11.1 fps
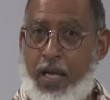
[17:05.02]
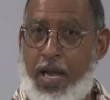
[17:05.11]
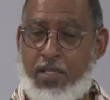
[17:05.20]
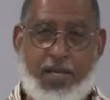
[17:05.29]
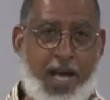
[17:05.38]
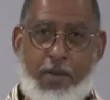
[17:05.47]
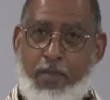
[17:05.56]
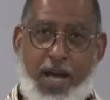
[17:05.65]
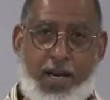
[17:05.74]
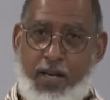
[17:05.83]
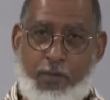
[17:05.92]
And that's not a
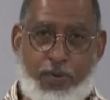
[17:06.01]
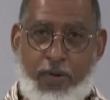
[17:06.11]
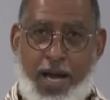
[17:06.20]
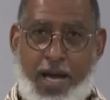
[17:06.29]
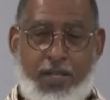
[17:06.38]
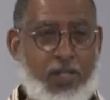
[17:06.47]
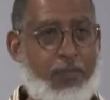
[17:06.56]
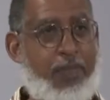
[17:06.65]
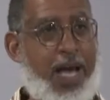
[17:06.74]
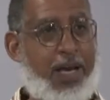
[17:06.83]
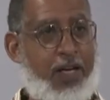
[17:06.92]
matter of pride. It's a
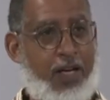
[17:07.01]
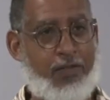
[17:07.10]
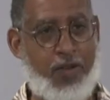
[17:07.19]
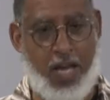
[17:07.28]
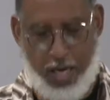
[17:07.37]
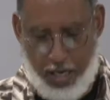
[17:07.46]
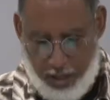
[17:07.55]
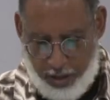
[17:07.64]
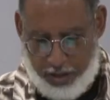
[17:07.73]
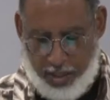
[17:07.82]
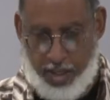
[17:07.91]
matter of
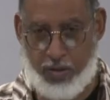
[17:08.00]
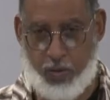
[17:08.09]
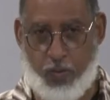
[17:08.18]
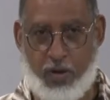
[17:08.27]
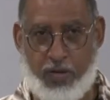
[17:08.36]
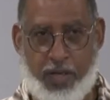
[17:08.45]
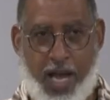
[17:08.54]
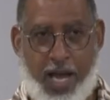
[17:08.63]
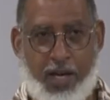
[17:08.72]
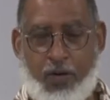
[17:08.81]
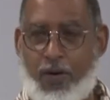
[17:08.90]
looking at the word of
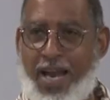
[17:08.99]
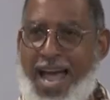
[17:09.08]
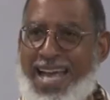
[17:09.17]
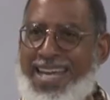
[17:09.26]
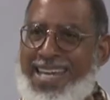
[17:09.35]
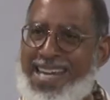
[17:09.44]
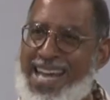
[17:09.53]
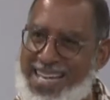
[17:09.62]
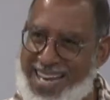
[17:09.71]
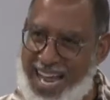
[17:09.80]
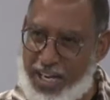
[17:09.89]
God and knowing I
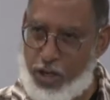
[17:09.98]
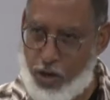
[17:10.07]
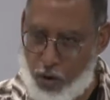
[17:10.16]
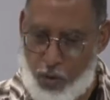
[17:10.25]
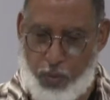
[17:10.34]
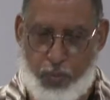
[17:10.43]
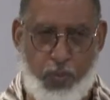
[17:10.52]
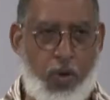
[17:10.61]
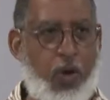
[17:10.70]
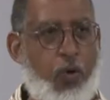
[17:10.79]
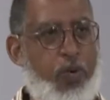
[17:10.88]
cannot go
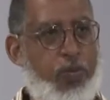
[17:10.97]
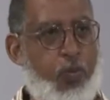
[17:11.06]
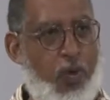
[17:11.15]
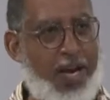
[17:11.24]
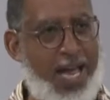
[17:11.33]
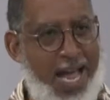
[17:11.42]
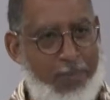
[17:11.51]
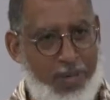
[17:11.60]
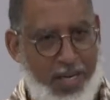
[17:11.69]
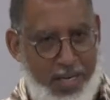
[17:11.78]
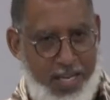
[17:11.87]
with what I
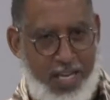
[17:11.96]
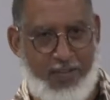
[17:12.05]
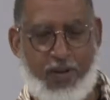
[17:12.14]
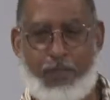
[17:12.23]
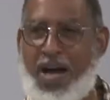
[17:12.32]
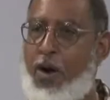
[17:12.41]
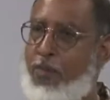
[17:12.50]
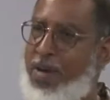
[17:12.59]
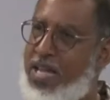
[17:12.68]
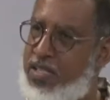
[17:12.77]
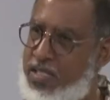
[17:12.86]
believe about
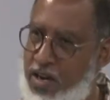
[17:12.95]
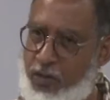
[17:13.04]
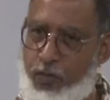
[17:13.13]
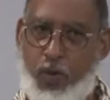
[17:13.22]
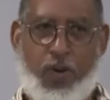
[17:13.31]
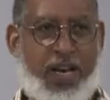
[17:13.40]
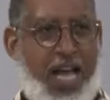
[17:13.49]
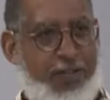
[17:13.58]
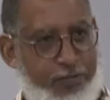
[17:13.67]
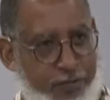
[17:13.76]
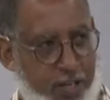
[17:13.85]
myself, with what
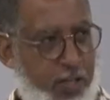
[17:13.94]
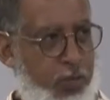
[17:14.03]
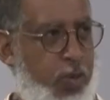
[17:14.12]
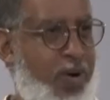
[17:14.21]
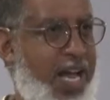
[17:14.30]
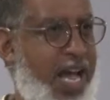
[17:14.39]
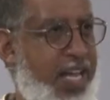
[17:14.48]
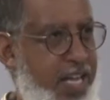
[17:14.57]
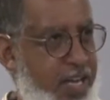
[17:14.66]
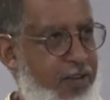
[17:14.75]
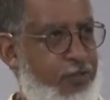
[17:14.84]
I feel, with what I
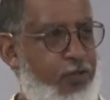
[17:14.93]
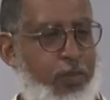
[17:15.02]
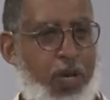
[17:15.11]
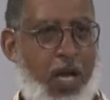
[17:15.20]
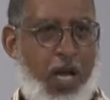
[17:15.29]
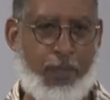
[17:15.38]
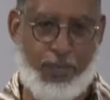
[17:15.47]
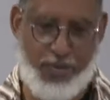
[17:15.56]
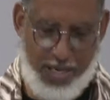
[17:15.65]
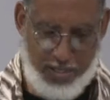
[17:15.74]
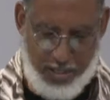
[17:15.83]
hear from
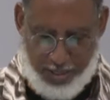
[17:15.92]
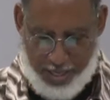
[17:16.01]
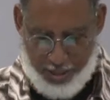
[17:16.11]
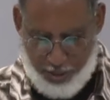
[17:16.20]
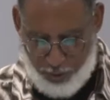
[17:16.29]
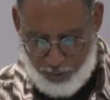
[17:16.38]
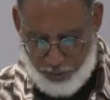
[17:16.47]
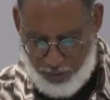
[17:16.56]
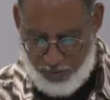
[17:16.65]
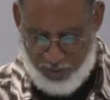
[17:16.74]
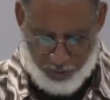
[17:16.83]
present day
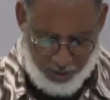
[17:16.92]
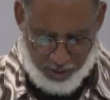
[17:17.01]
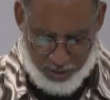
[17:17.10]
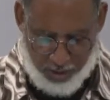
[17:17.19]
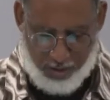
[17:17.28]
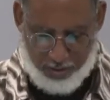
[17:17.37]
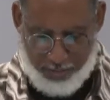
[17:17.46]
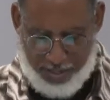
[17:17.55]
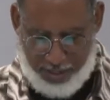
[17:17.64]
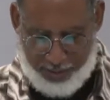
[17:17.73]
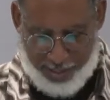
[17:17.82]
gurus. And we're going to talk
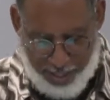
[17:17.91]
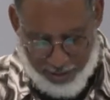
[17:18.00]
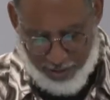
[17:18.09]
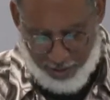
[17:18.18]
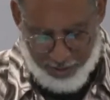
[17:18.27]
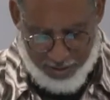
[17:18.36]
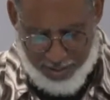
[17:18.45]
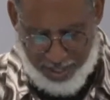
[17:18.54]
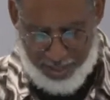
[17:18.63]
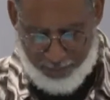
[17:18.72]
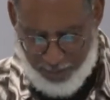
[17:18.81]
about that. That's all a
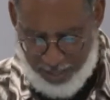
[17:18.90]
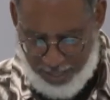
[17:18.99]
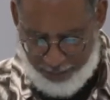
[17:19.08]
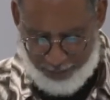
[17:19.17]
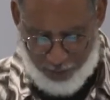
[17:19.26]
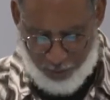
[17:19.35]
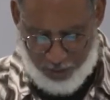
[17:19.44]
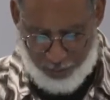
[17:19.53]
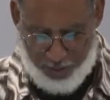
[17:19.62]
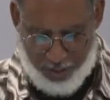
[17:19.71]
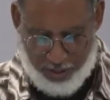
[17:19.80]
setup for where
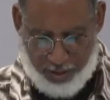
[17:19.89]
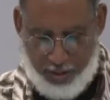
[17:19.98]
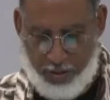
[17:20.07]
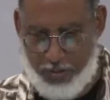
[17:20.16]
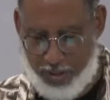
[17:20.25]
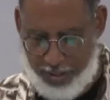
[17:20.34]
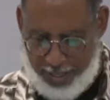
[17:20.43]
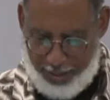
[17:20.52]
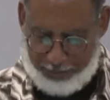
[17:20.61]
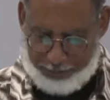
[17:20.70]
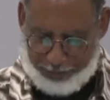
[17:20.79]
we're going to go today.